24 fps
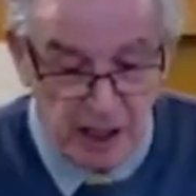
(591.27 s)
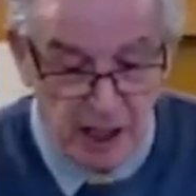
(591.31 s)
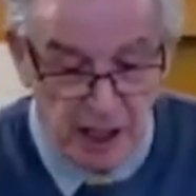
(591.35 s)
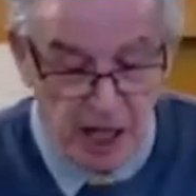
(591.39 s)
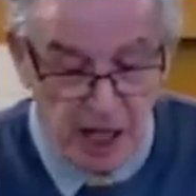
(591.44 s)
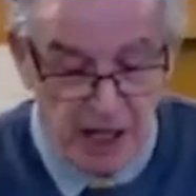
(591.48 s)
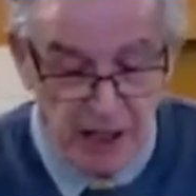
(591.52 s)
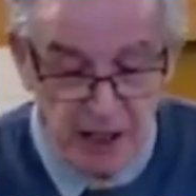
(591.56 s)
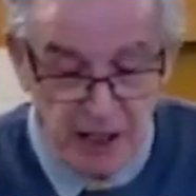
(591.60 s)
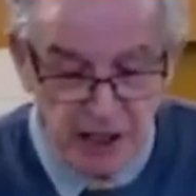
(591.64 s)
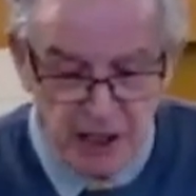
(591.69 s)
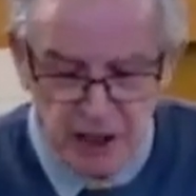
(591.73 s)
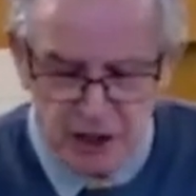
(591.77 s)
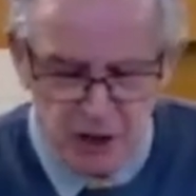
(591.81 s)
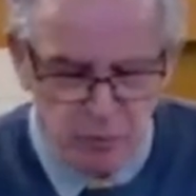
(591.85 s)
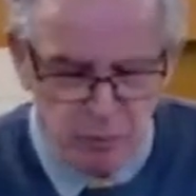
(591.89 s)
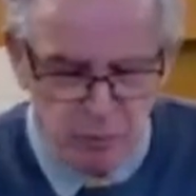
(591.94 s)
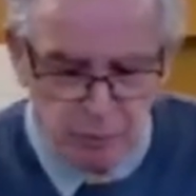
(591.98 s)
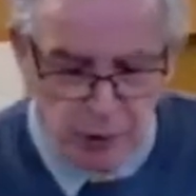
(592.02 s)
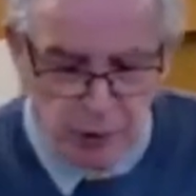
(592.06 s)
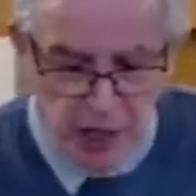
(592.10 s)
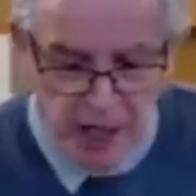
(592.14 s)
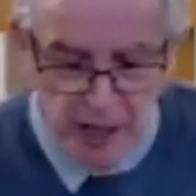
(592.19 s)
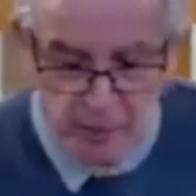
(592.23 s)
And he doesn't
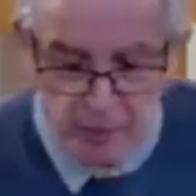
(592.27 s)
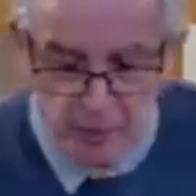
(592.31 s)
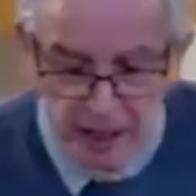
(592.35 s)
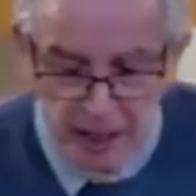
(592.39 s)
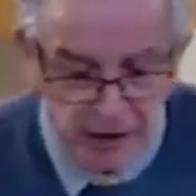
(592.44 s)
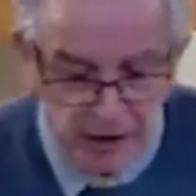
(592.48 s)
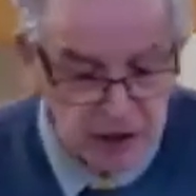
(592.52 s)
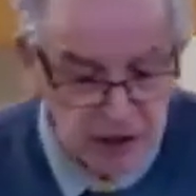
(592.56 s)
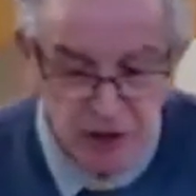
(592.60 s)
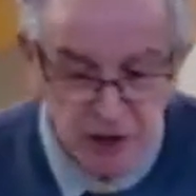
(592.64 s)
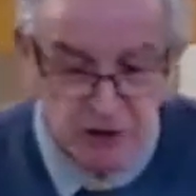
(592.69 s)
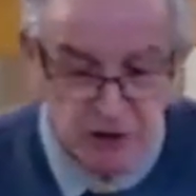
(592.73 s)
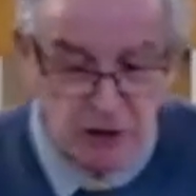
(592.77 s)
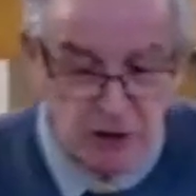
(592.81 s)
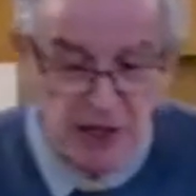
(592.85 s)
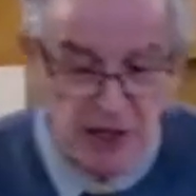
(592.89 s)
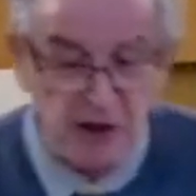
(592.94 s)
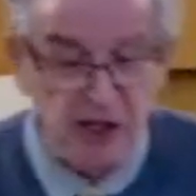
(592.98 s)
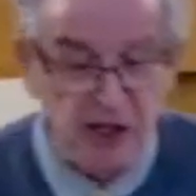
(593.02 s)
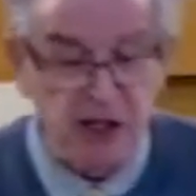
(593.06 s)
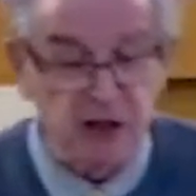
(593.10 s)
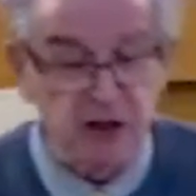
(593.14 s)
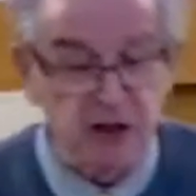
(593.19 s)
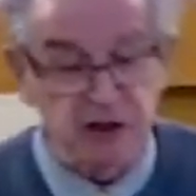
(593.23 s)
pray about, doesn't do
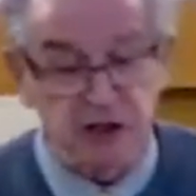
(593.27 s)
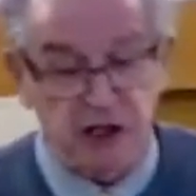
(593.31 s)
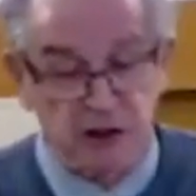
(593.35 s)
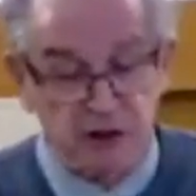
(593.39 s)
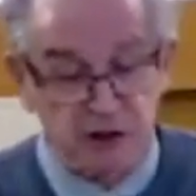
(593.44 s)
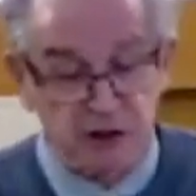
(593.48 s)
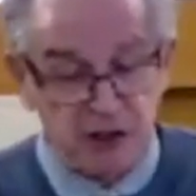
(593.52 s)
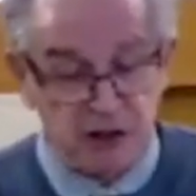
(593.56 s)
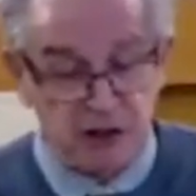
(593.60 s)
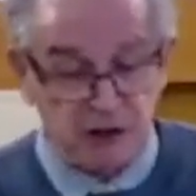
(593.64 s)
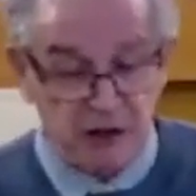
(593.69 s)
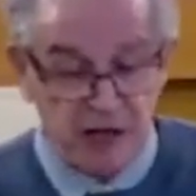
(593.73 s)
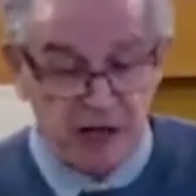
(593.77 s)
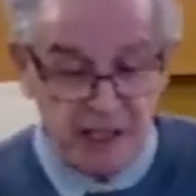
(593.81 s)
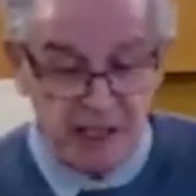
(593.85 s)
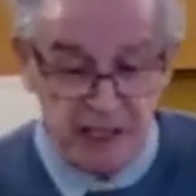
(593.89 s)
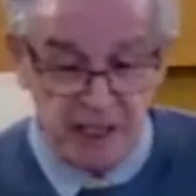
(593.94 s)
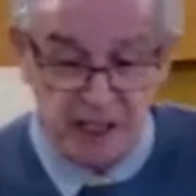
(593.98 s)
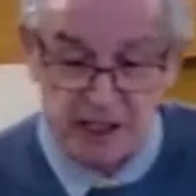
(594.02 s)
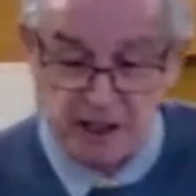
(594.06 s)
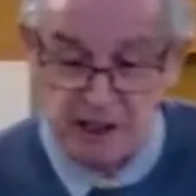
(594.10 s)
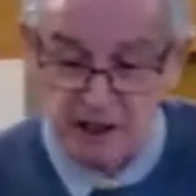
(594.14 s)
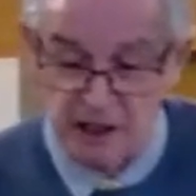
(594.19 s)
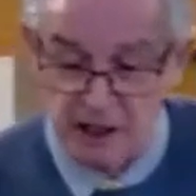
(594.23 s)
anything, he just goes straight
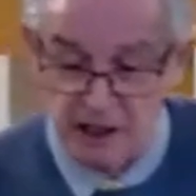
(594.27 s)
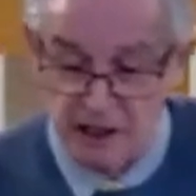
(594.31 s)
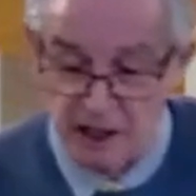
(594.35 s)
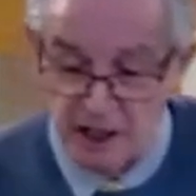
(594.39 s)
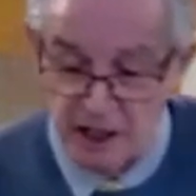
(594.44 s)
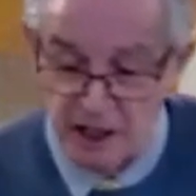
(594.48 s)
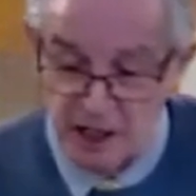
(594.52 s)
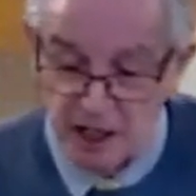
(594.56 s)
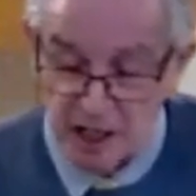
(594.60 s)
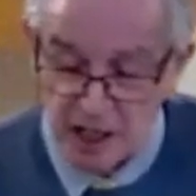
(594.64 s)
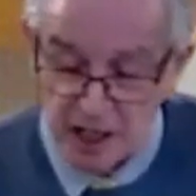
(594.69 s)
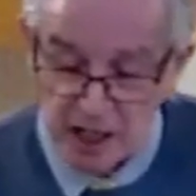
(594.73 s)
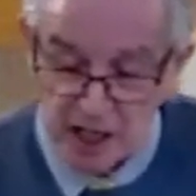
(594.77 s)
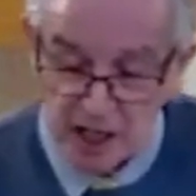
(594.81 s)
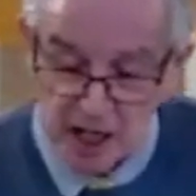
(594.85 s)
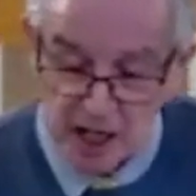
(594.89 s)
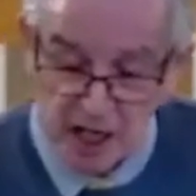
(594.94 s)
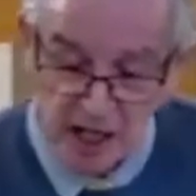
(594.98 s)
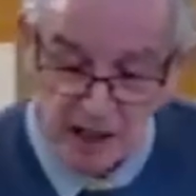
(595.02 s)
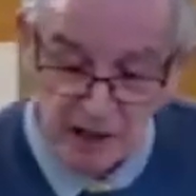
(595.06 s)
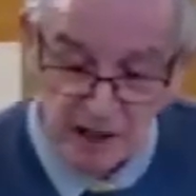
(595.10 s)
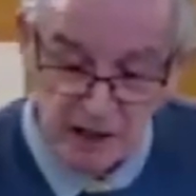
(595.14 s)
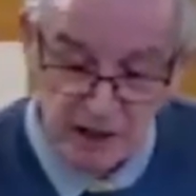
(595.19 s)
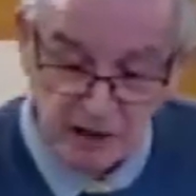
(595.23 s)
in.
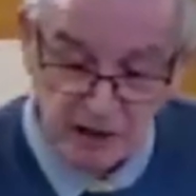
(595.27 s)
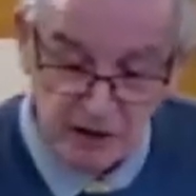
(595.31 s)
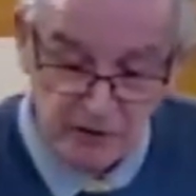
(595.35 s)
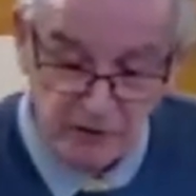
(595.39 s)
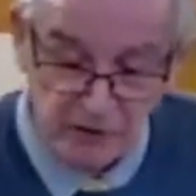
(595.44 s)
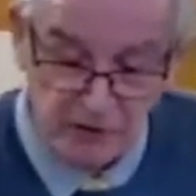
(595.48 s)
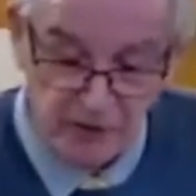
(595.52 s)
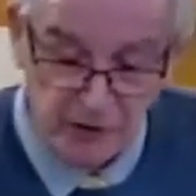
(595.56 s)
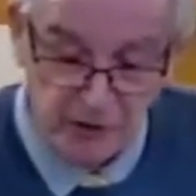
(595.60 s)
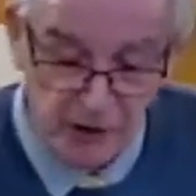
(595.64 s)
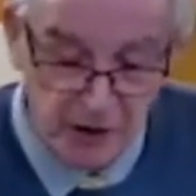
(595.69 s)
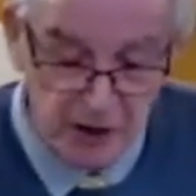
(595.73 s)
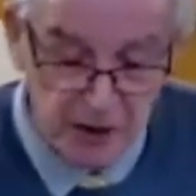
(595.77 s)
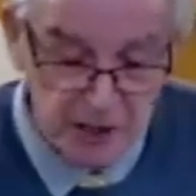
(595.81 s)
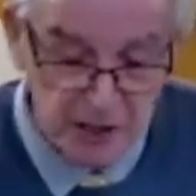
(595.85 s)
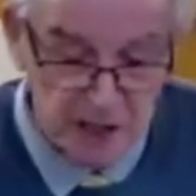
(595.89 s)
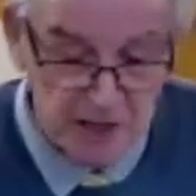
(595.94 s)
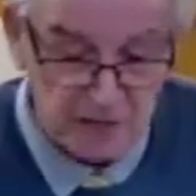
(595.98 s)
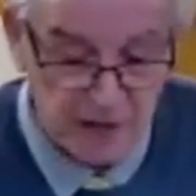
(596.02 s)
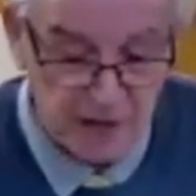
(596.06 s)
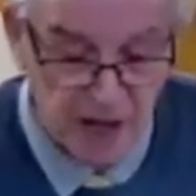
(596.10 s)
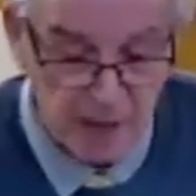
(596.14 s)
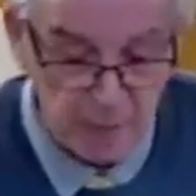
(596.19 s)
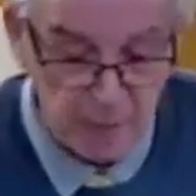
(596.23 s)
And the first
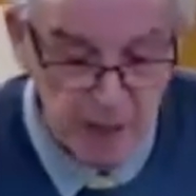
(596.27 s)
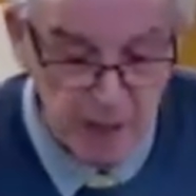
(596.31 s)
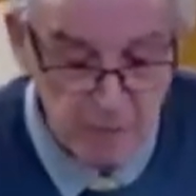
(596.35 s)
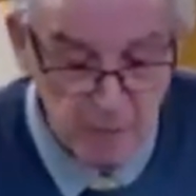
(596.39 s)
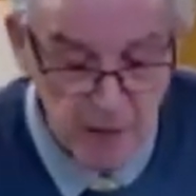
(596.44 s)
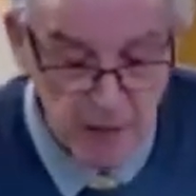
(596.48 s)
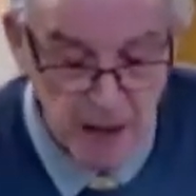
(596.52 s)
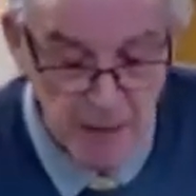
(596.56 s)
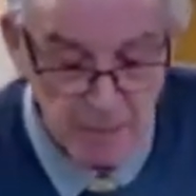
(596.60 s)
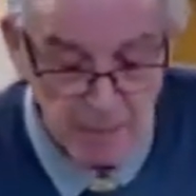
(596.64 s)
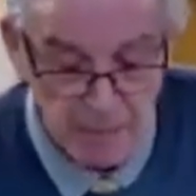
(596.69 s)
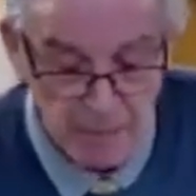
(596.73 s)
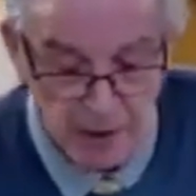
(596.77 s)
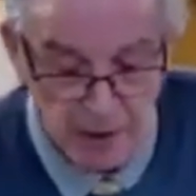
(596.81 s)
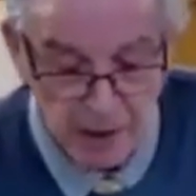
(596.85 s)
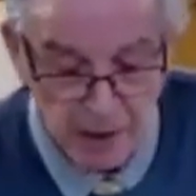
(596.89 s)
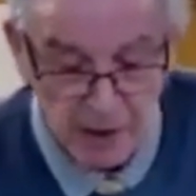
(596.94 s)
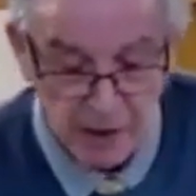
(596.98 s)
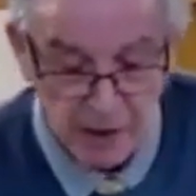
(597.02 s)
family member